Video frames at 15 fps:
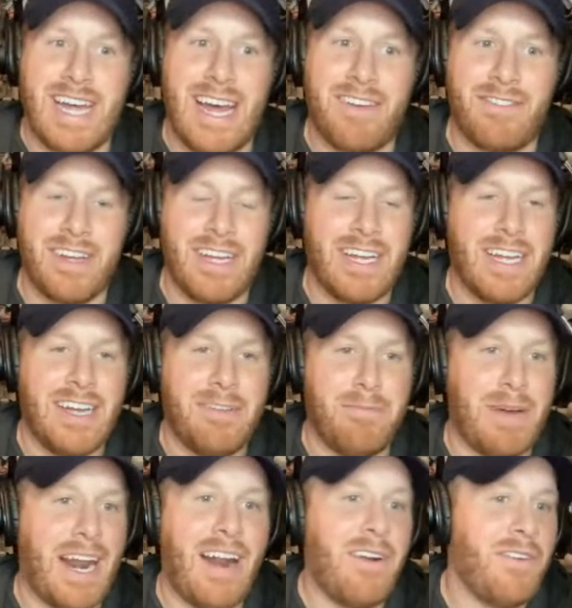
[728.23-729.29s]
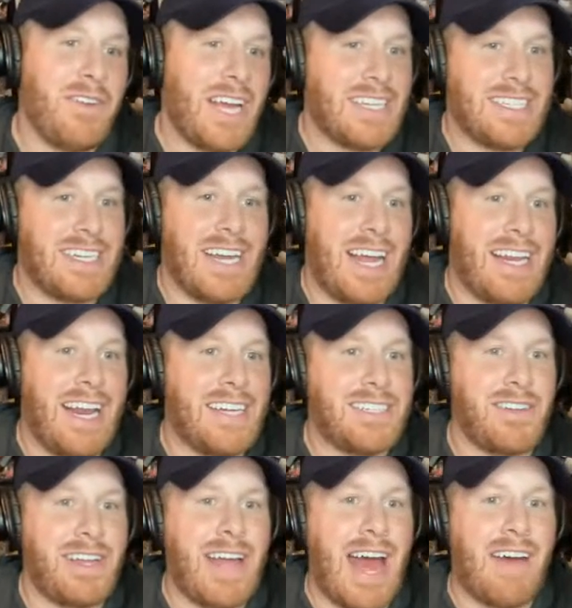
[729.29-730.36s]
half. But I don't guess I
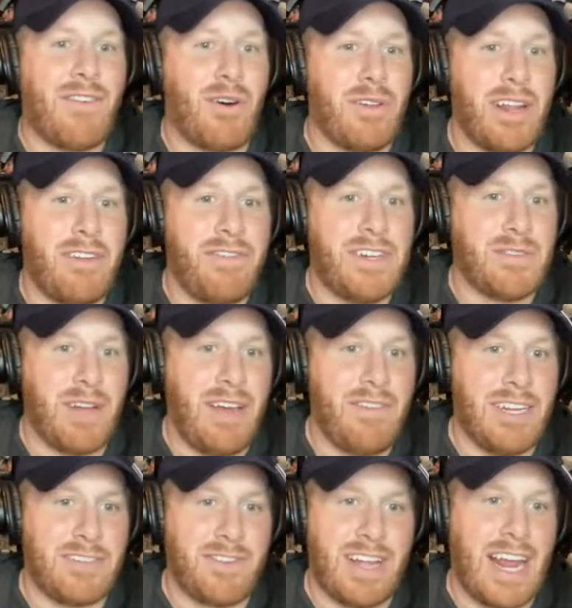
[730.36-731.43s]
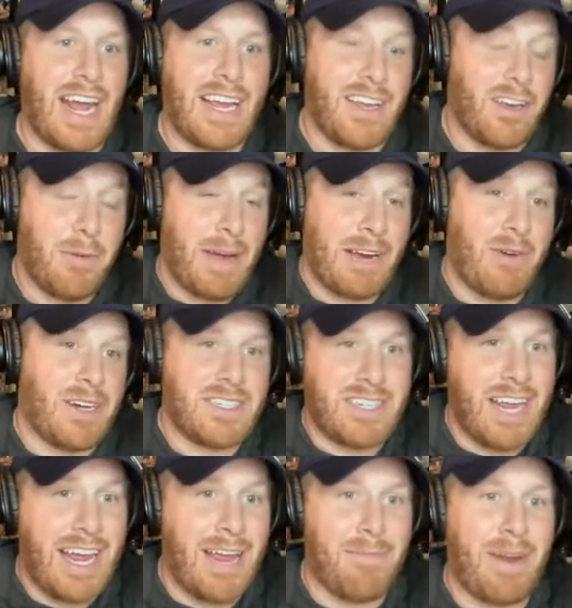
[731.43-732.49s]
necessarily have a whole lot of visual evidence for that. I could go back and watch
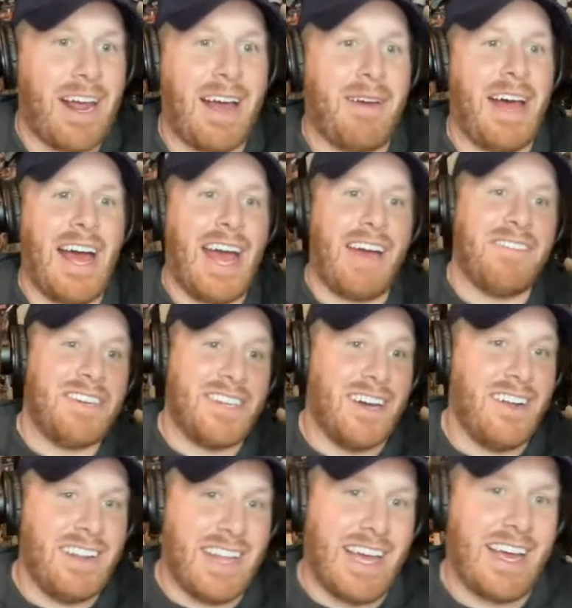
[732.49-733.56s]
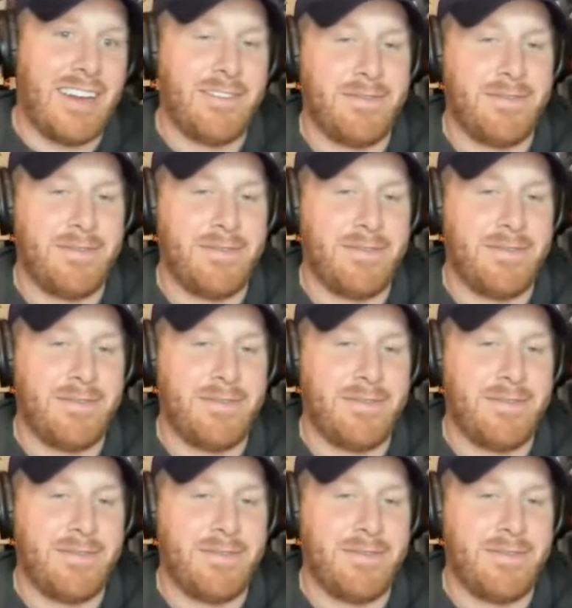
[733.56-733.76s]
tape, but I haven't done that.